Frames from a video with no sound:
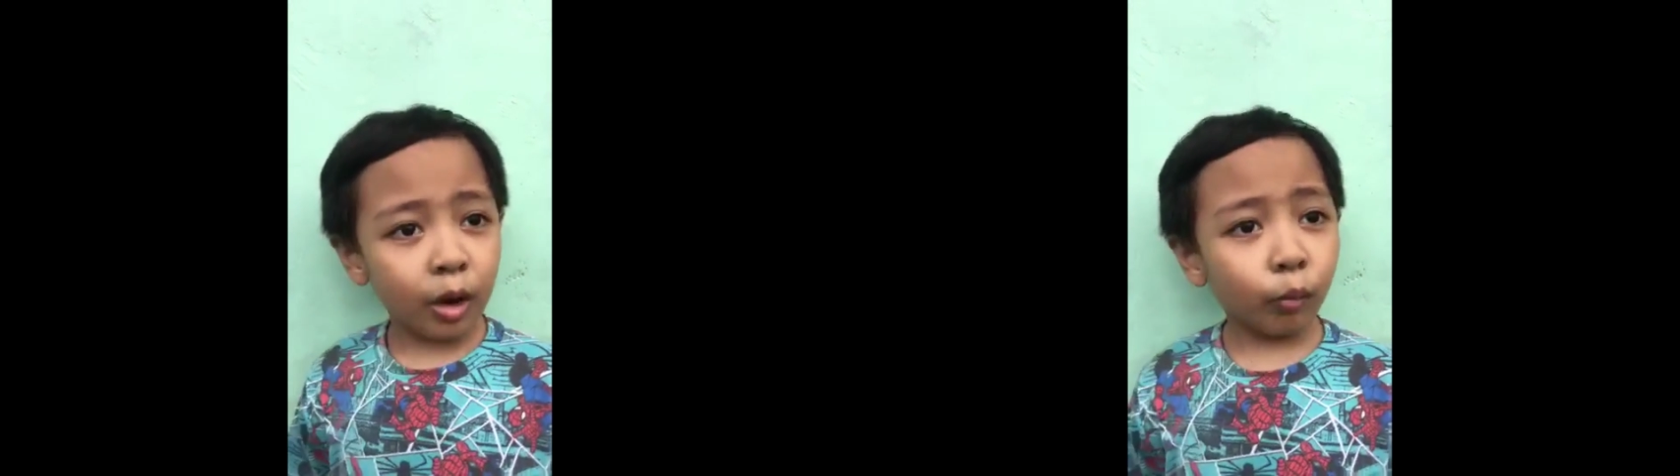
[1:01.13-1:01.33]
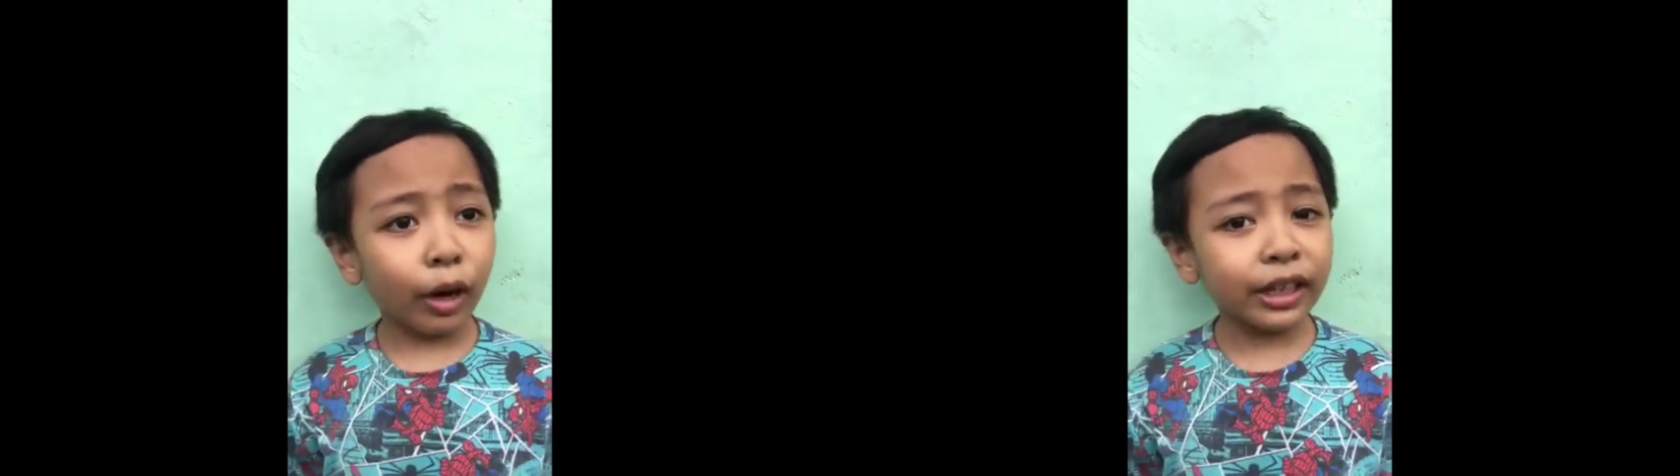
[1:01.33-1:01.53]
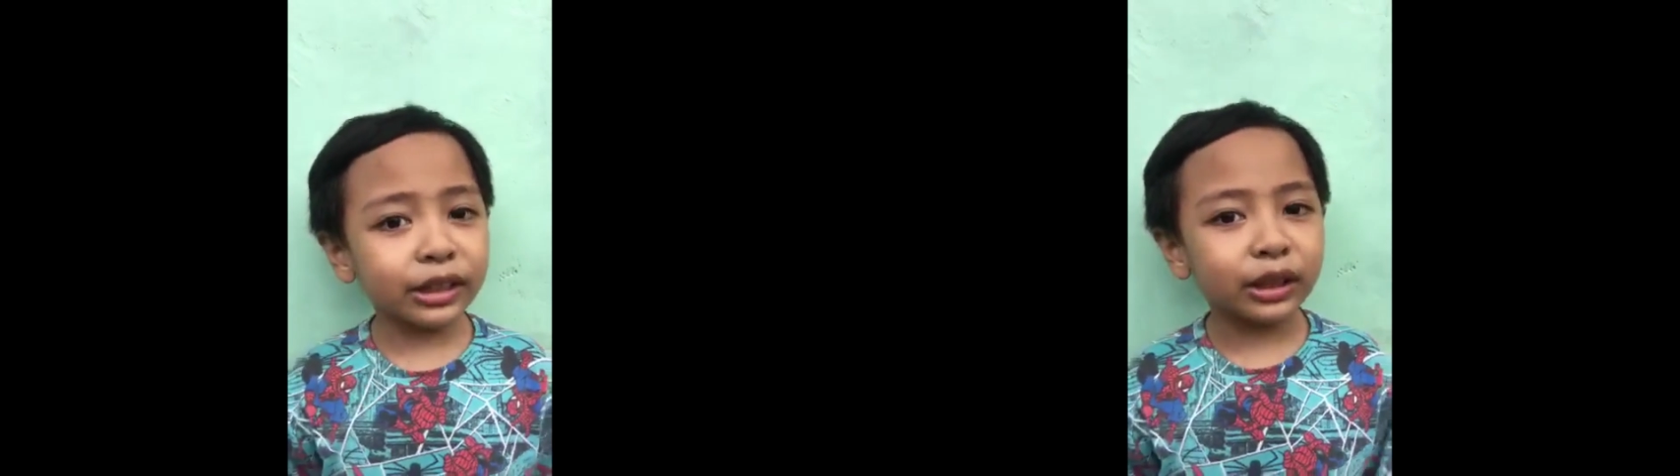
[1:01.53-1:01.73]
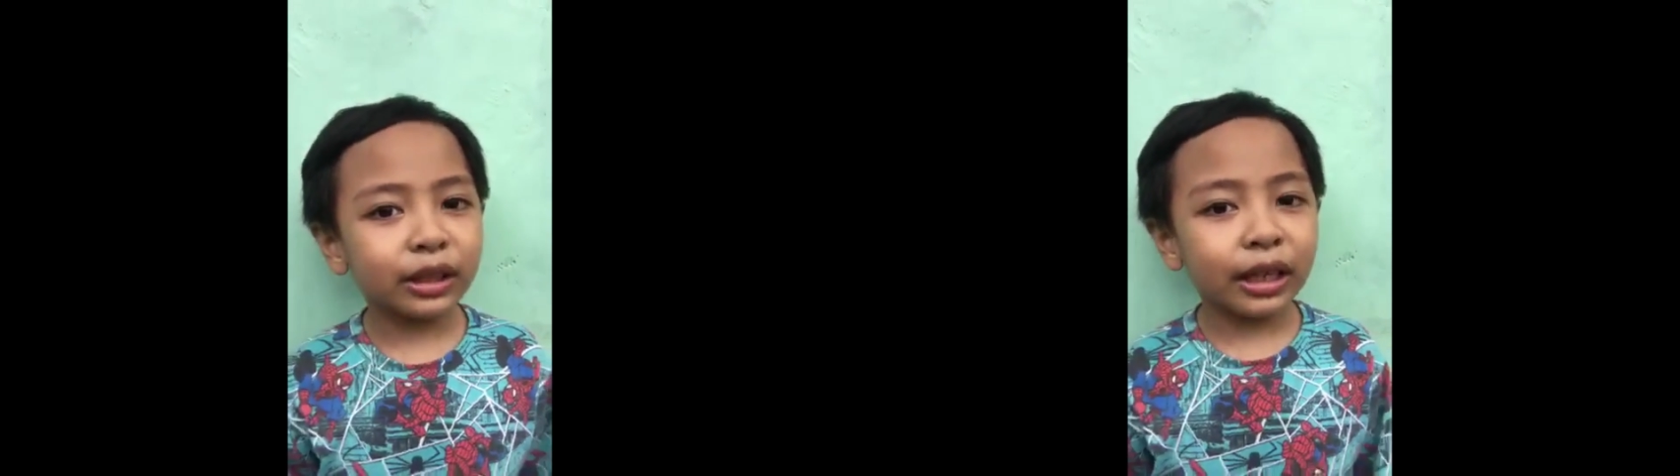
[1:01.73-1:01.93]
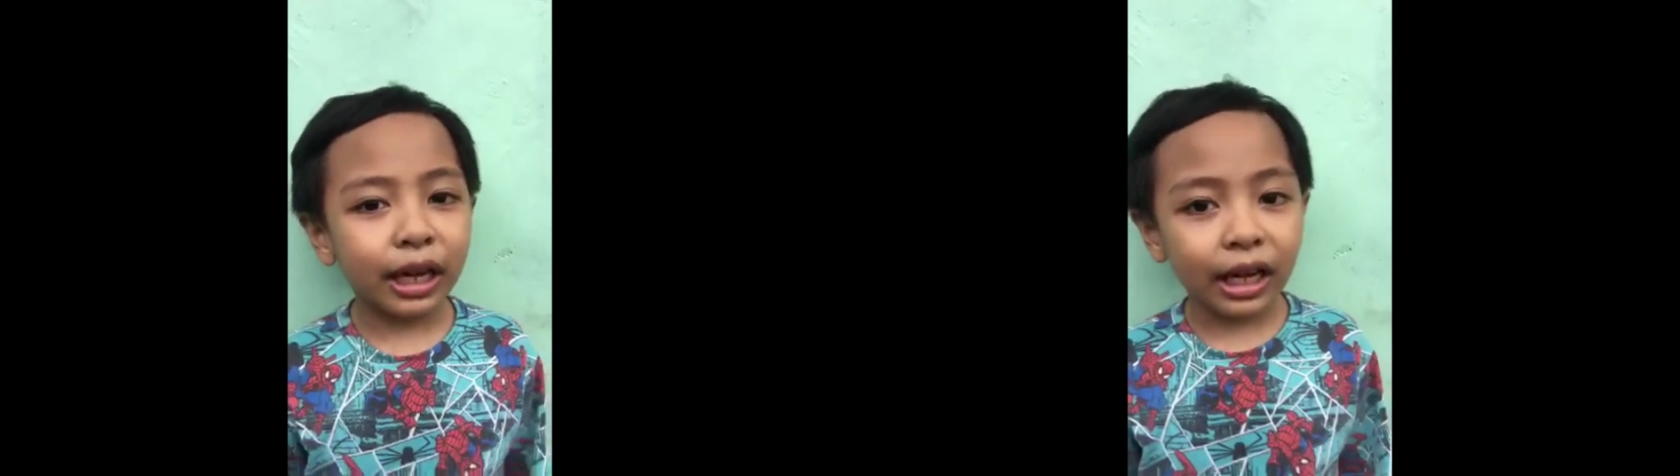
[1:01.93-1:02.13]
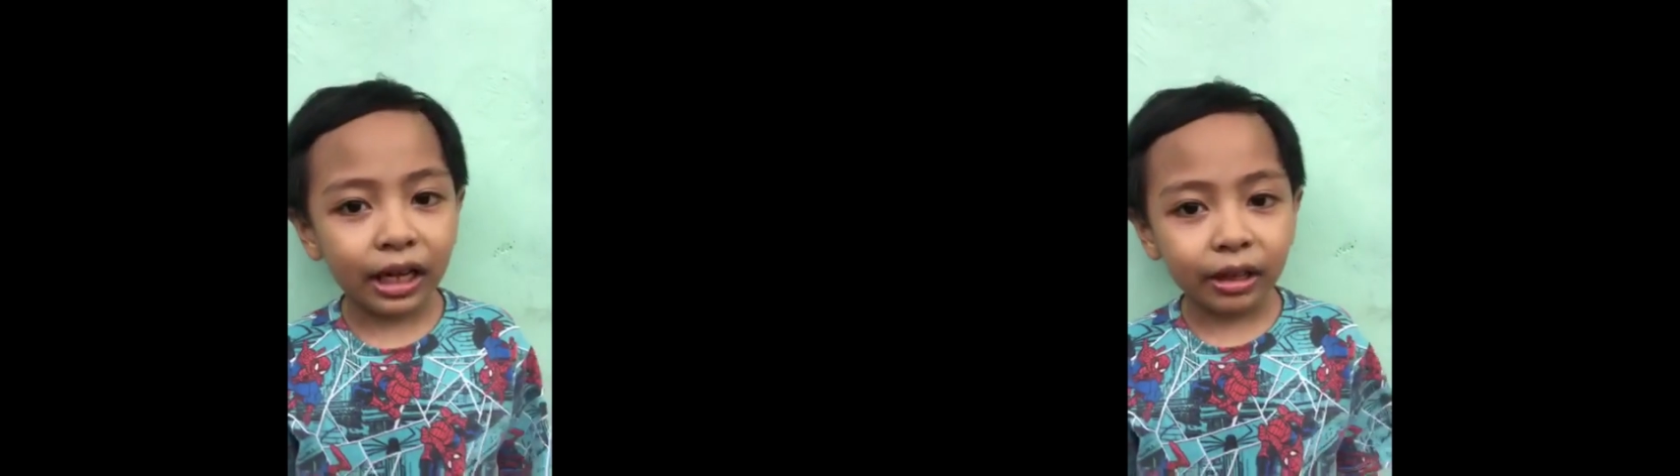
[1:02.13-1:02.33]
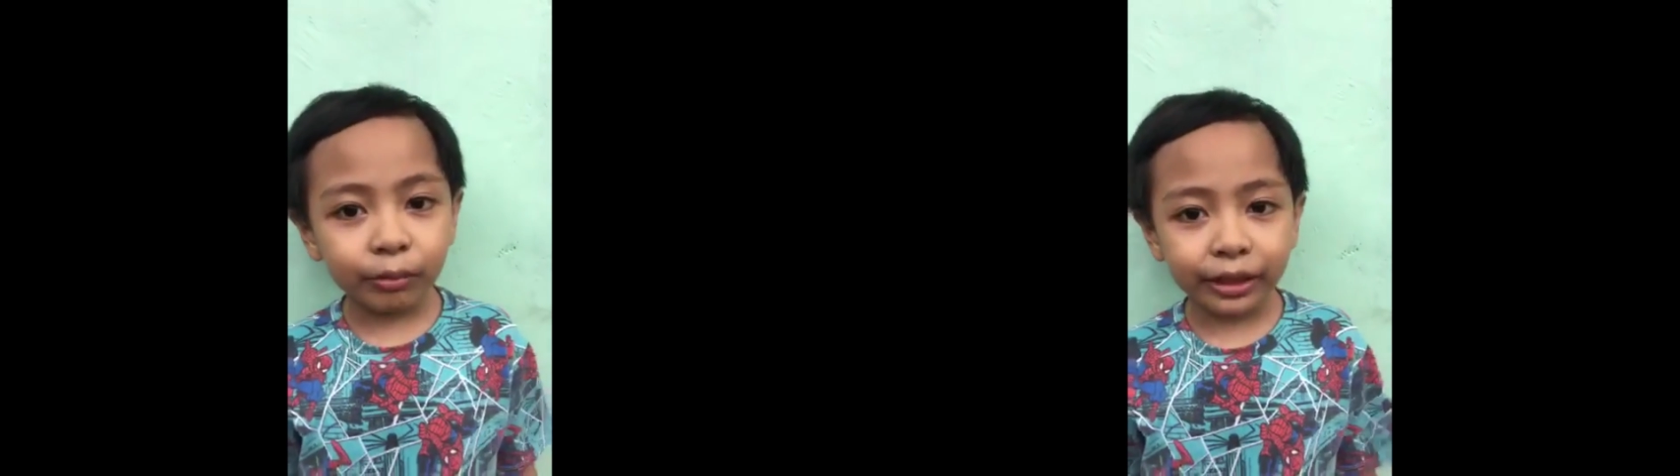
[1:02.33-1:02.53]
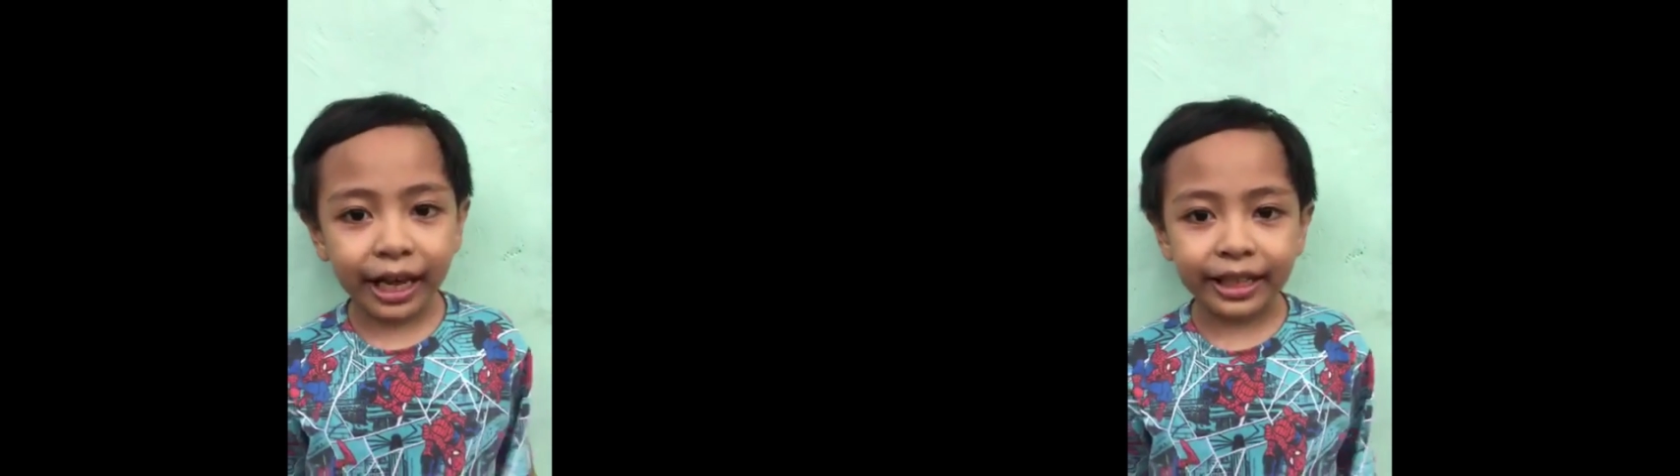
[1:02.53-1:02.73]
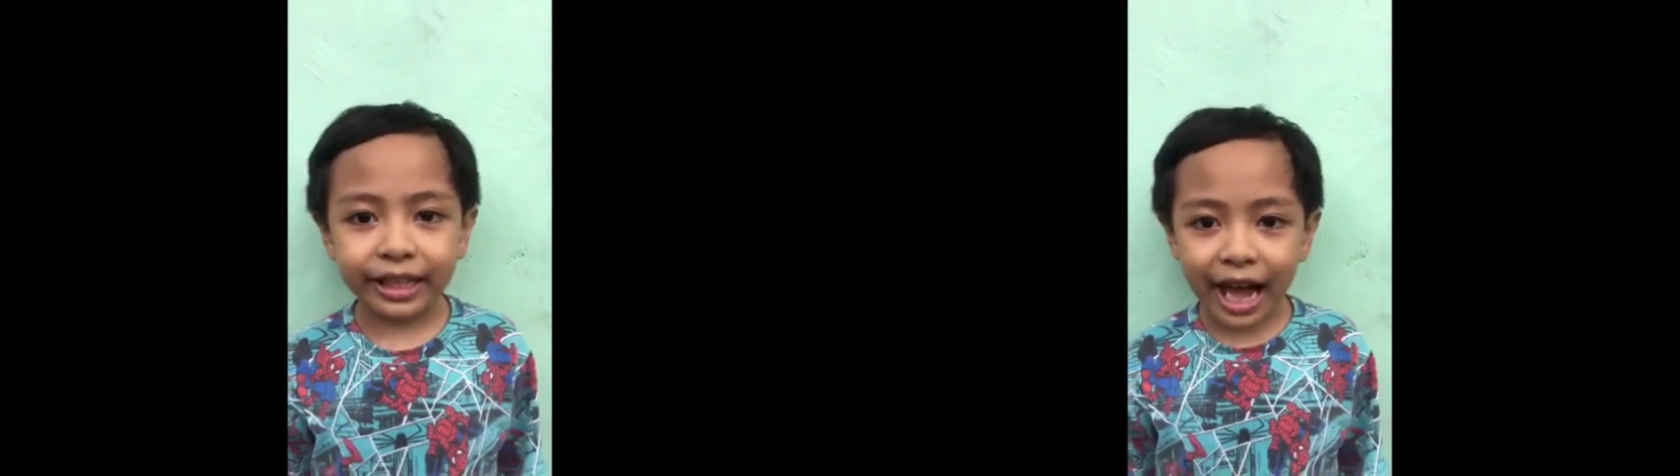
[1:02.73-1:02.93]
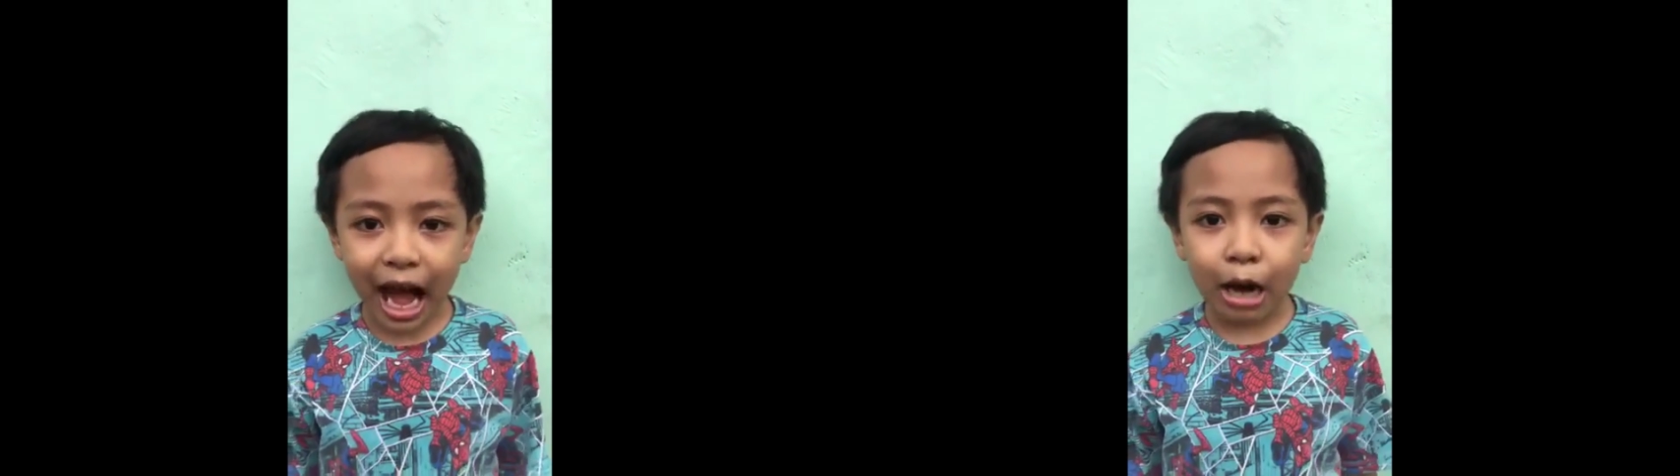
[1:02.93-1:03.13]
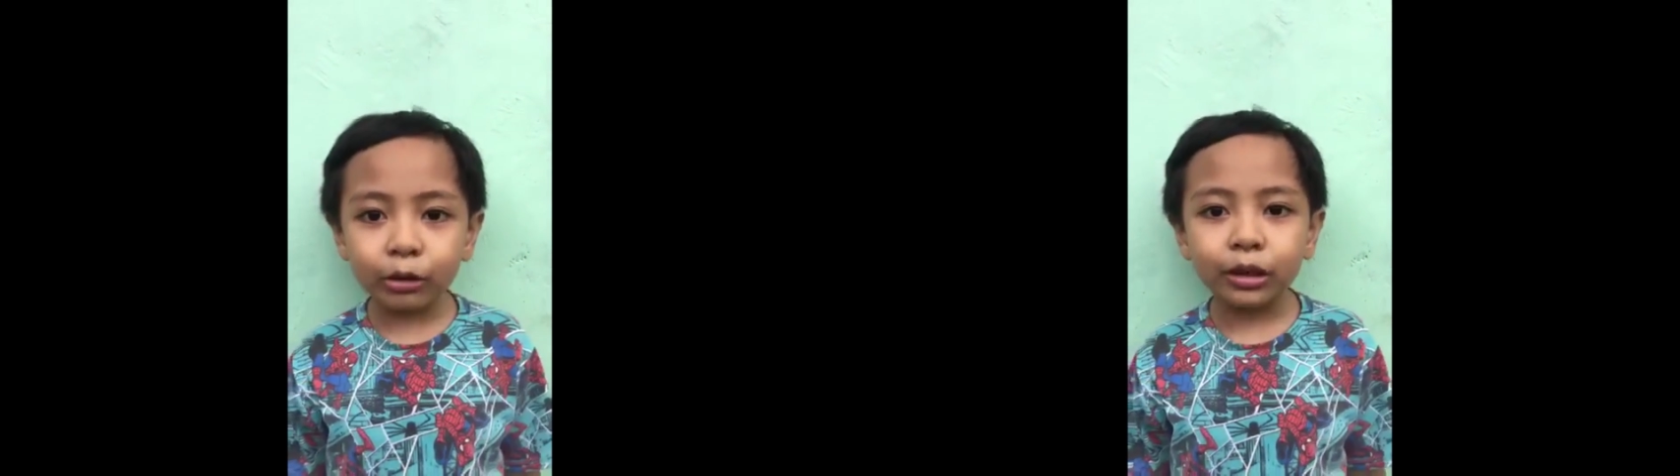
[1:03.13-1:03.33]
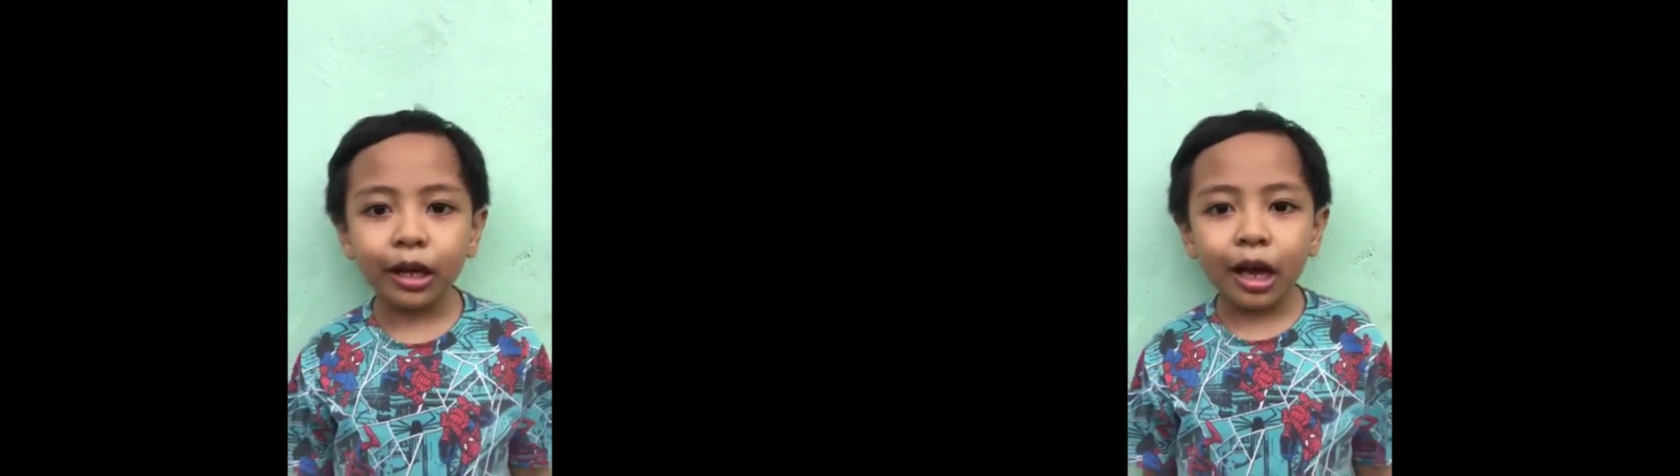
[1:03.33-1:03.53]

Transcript: once we get out,